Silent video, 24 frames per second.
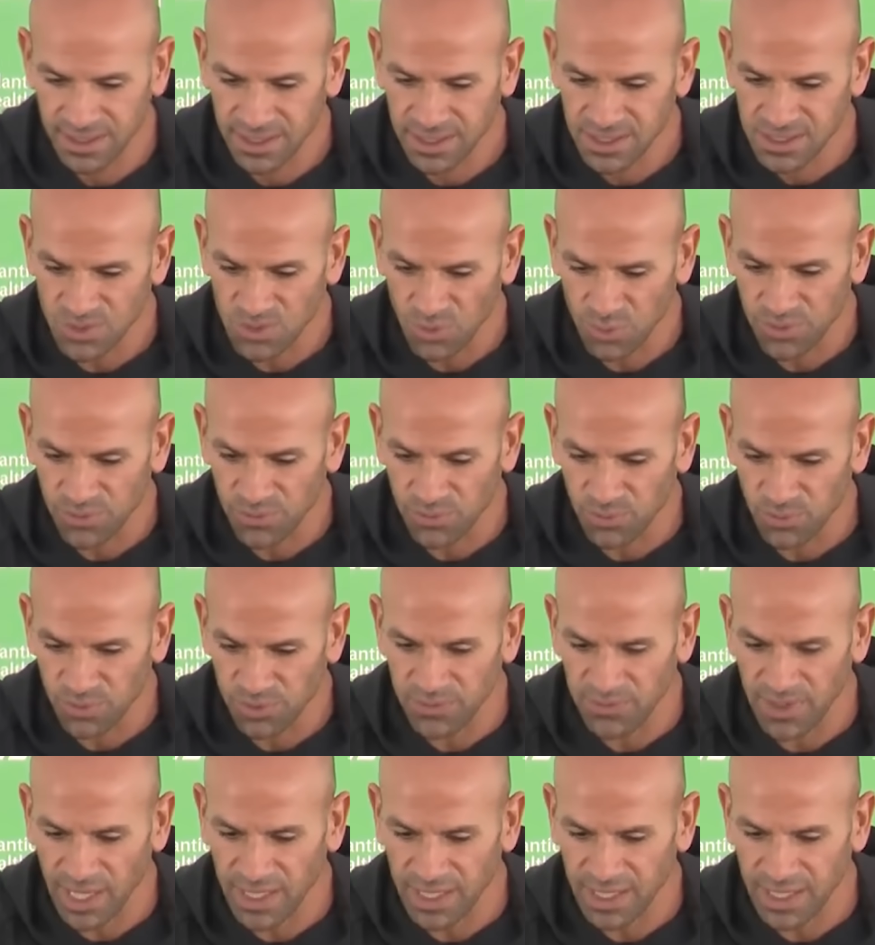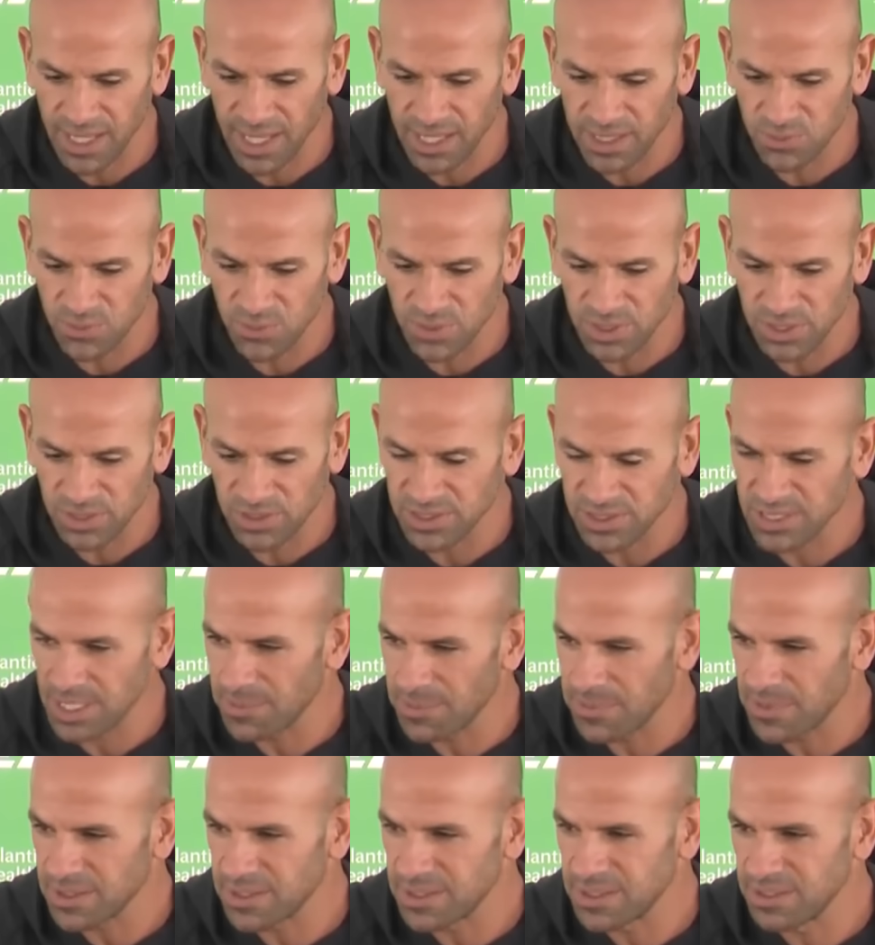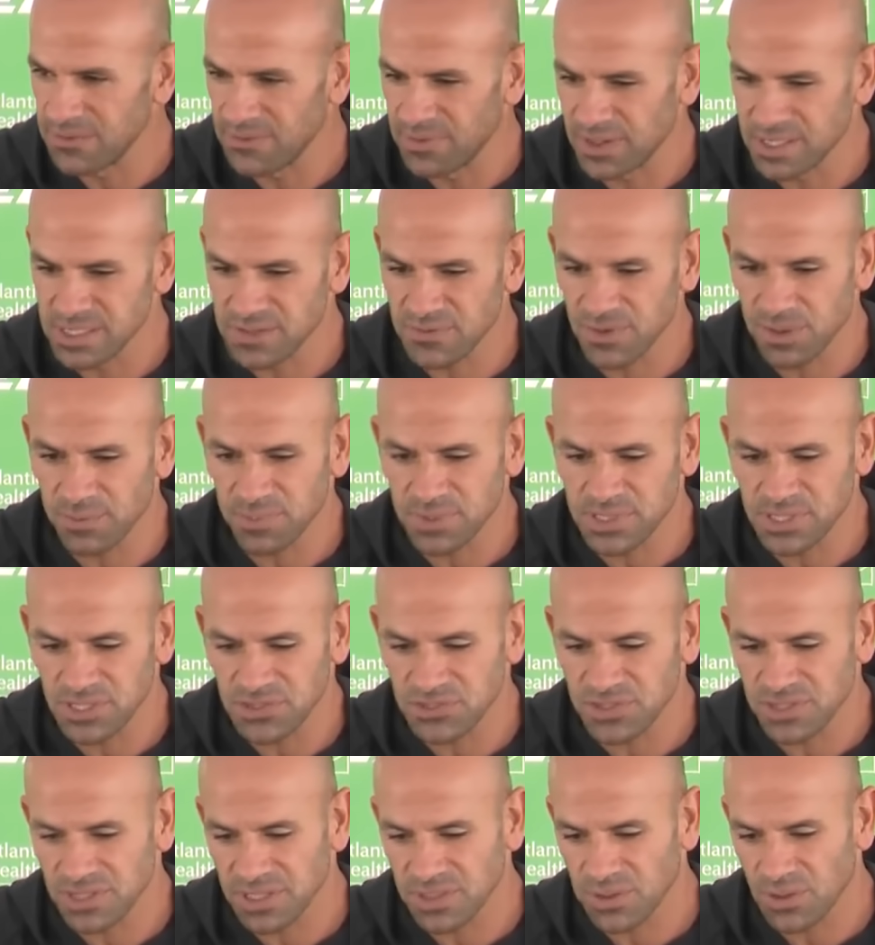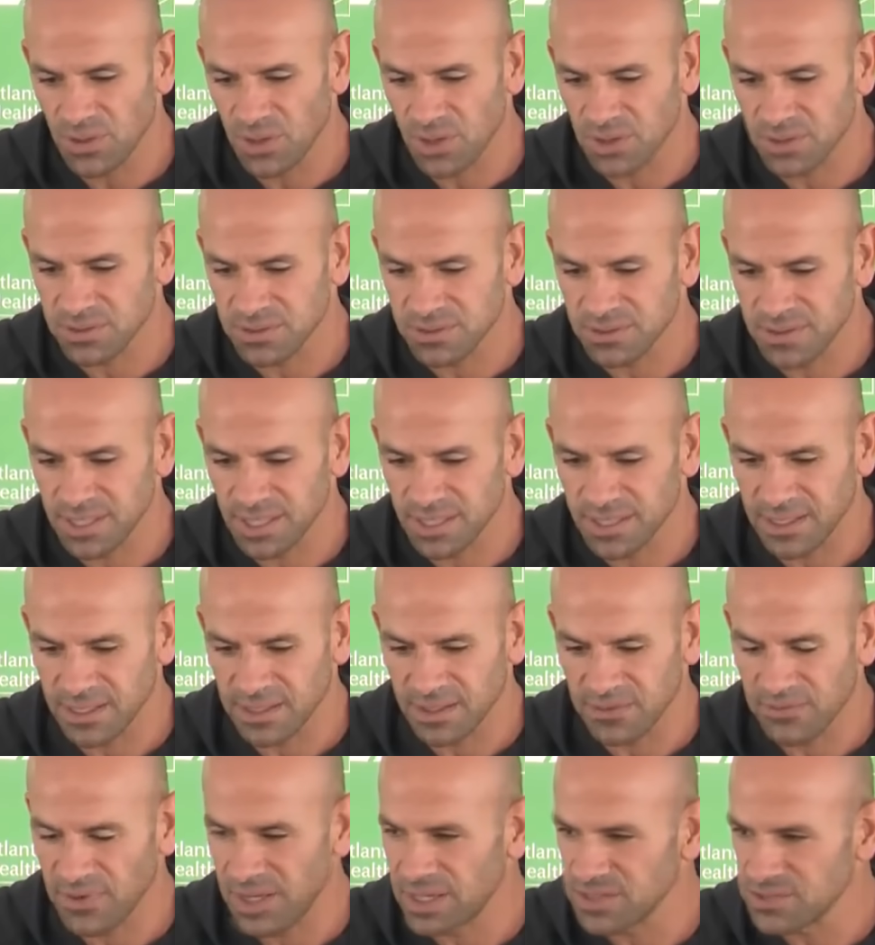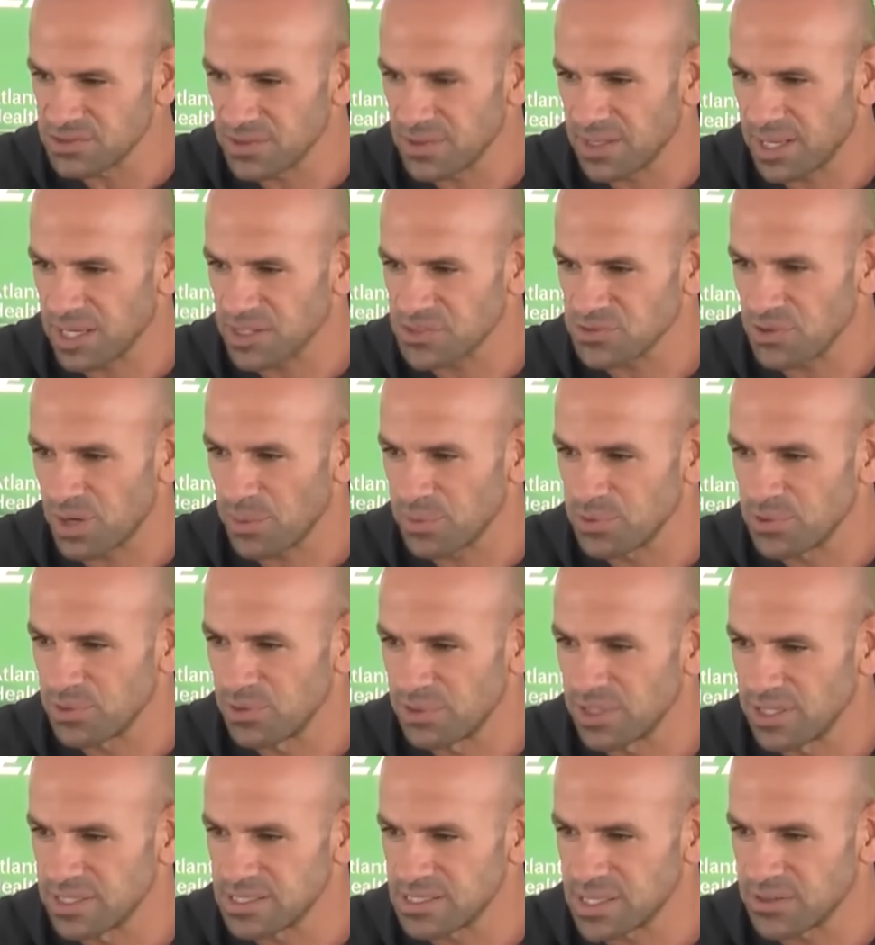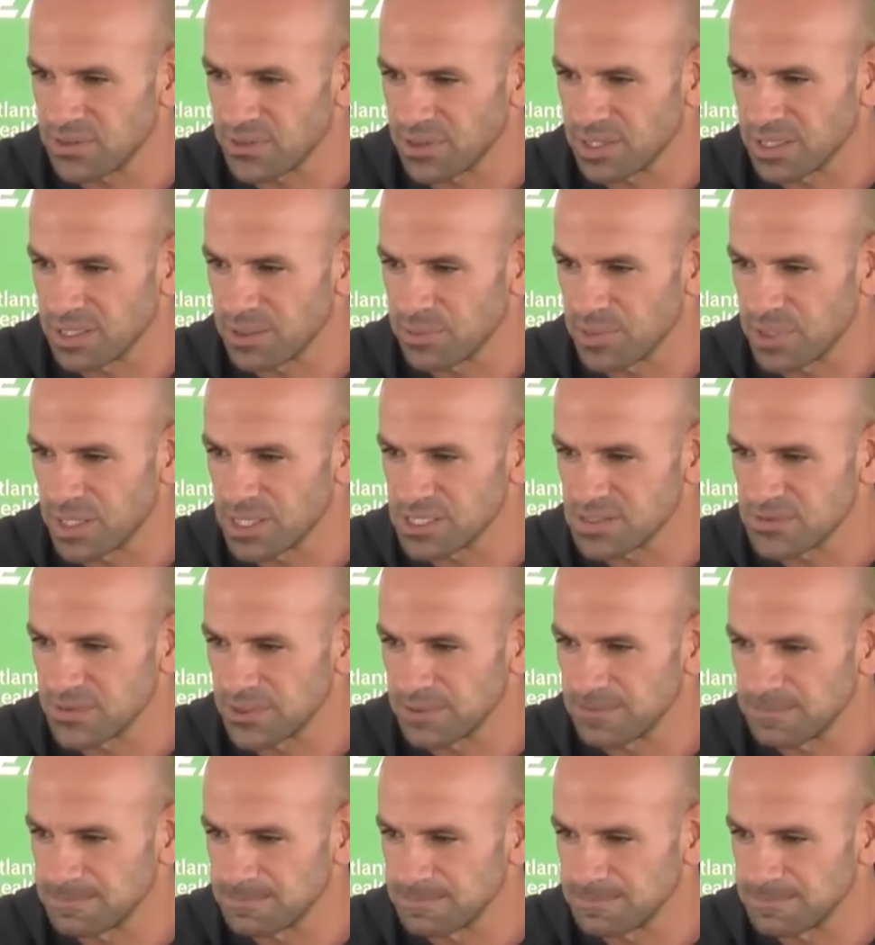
So we've got a lot of really good depth at the defensive end position, and they're all taking advantage of the extra opportunities that they're getting because of it.